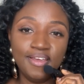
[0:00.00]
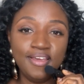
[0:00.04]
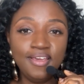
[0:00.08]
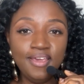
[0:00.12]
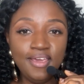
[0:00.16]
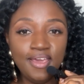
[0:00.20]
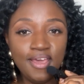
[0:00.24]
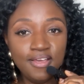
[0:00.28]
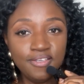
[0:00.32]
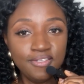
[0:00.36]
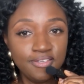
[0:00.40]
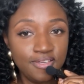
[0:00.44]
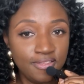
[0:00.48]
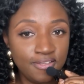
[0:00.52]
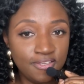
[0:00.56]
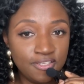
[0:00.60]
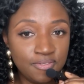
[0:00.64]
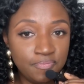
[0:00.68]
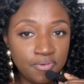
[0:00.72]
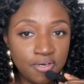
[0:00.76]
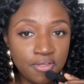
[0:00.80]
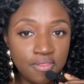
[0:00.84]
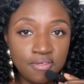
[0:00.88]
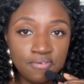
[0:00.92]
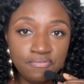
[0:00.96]
Yeah. So this
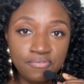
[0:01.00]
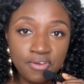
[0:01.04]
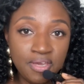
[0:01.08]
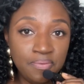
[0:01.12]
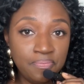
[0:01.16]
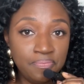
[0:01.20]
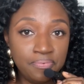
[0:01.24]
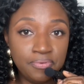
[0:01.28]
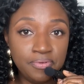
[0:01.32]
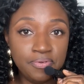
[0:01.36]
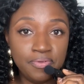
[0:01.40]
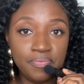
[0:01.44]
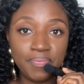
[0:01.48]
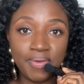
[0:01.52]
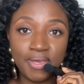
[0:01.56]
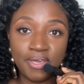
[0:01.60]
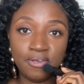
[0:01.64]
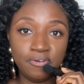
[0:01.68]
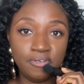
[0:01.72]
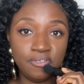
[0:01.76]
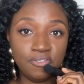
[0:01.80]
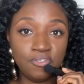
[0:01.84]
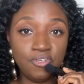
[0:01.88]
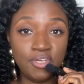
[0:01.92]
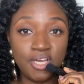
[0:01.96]
month of April,
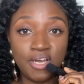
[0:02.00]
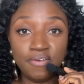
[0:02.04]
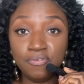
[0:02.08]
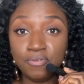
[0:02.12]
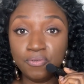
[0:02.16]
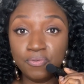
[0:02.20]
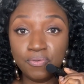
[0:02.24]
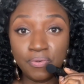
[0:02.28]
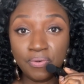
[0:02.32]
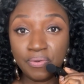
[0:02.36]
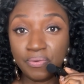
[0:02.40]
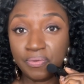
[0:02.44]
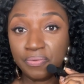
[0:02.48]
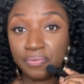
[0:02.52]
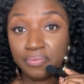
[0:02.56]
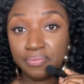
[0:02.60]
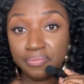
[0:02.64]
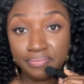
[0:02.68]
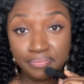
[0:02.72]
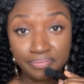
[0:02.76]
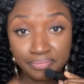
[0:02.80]
parents, you have to talk.